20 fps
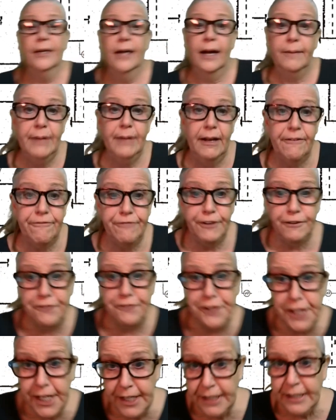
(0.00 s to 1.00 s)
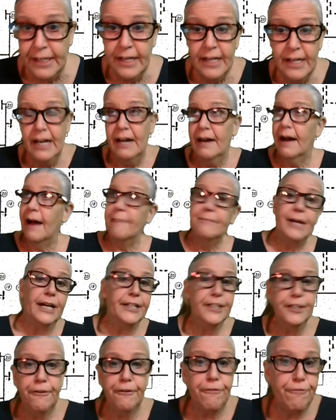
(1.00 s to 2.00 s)
I'm not 15. I'm
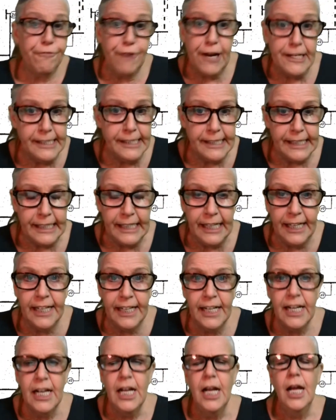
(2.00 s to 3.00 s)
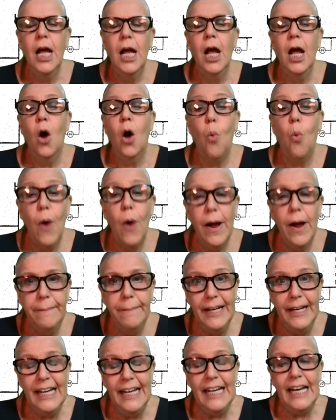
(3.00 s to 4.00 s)
not in a frenzy.
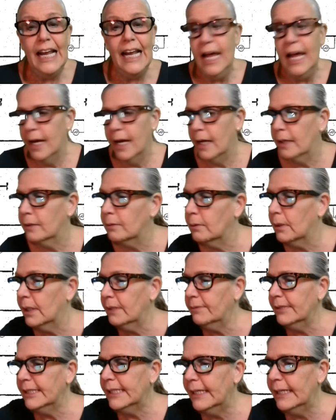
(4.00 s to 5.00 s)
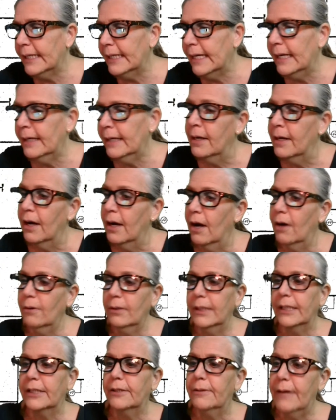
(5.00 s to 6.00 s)
One minute and what was that again?
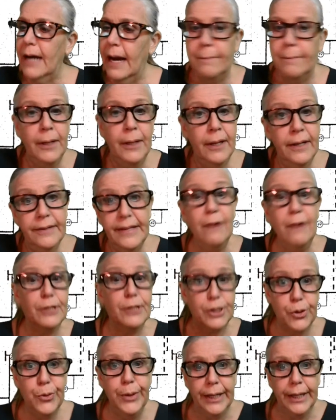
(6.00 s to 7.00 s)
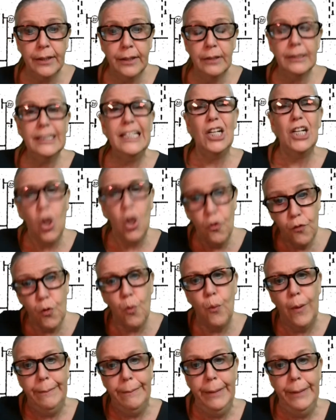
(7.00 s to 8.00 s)
Holy crap. That was quick, little over
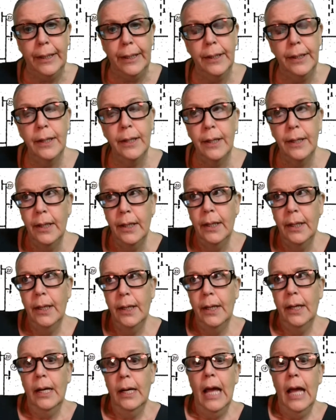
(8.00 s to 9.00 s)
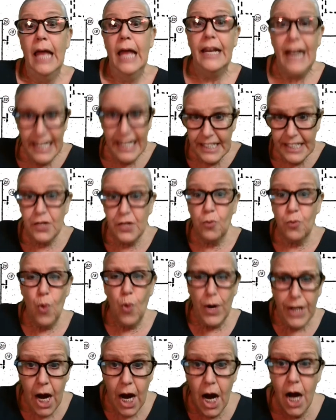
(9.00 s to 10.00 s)
one minute. And I did
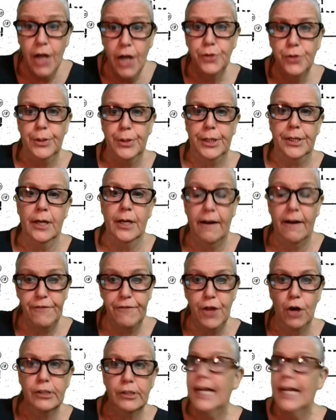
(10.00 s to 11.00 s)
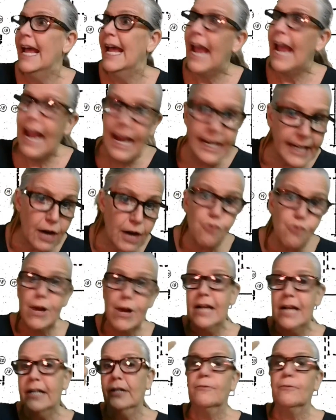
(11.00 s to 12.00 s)
100 of those. And I
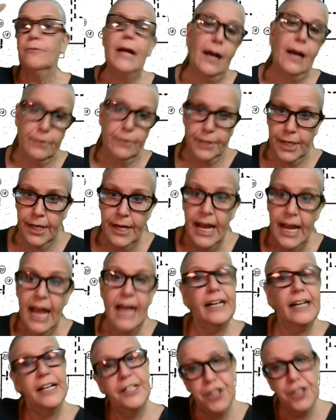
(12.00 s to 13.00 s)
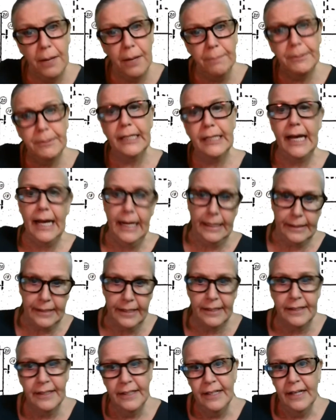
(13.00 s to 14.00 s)
ran around and I jumped a
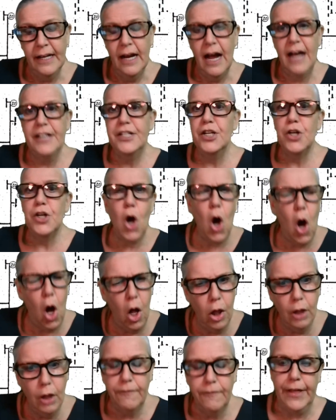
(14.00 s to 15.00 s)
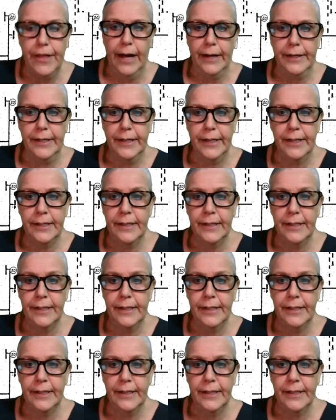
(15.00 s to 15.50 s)
gate. I did all of that.